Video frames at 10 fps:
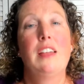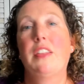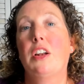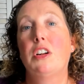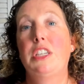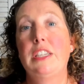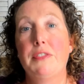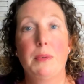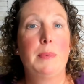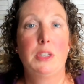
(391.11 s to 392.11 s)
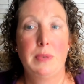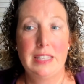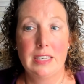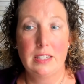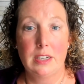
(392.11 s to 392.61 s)
that are different between
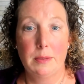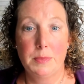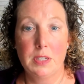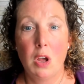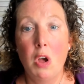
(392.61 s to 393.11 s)
systems.